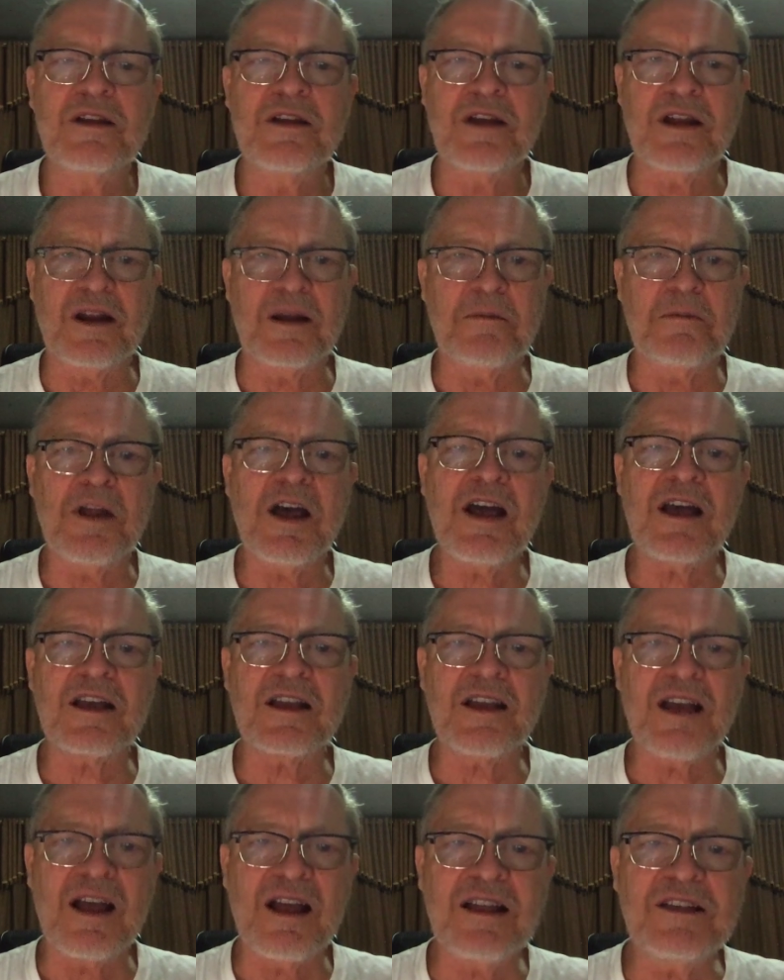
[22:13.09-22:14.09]
and I'm
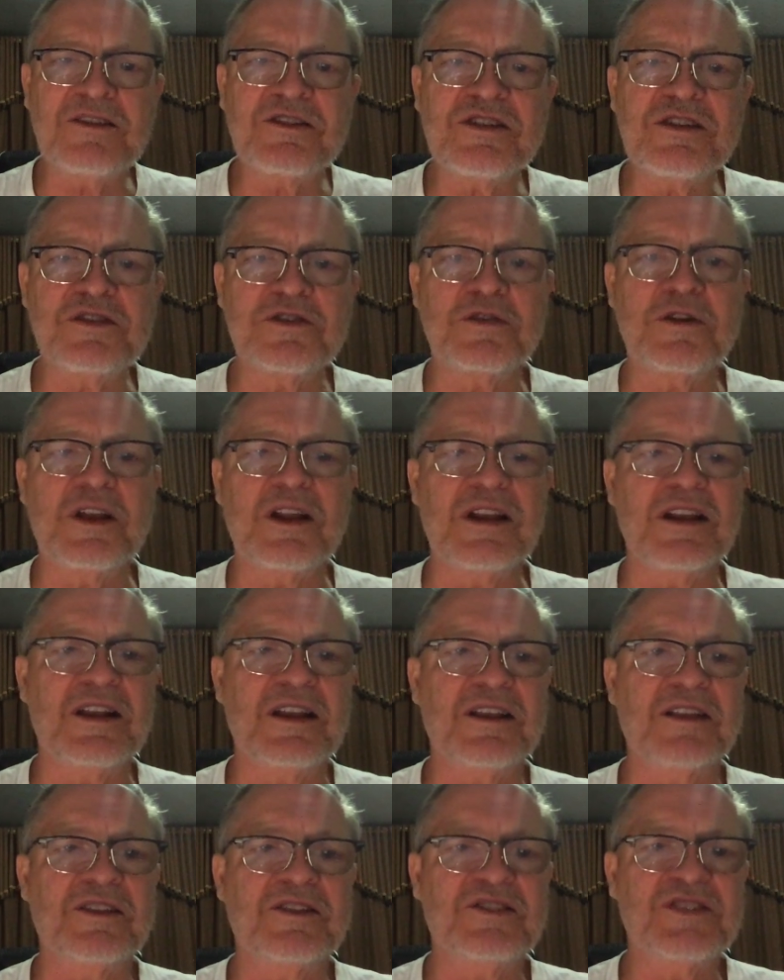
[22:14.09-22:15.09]
not
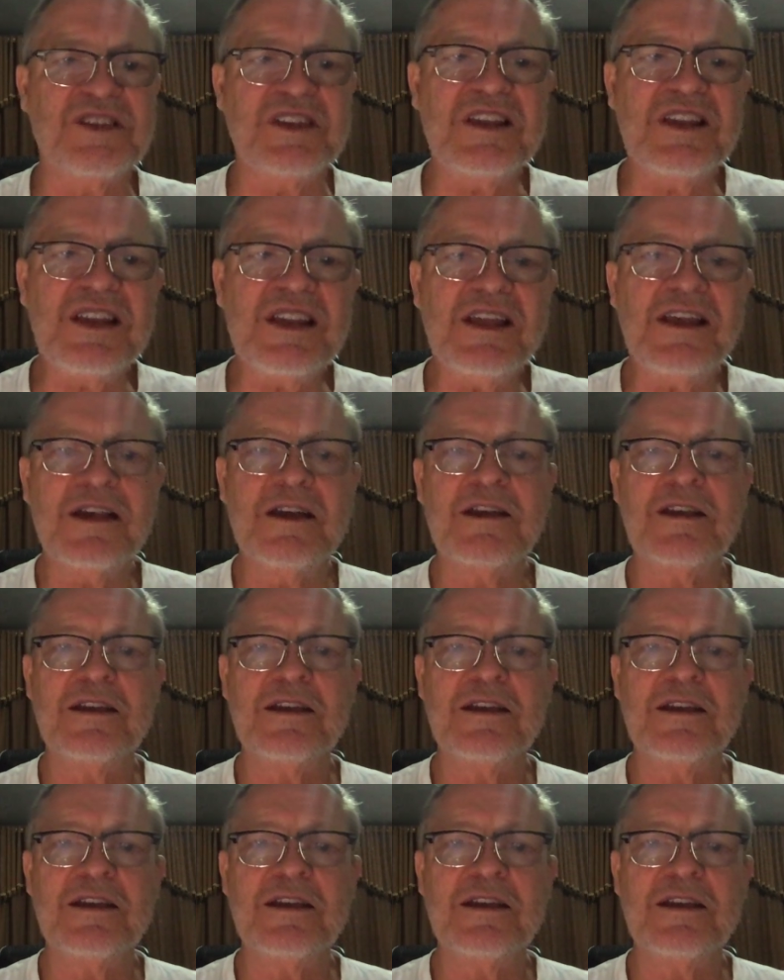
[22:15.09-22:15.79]
concentrating. See?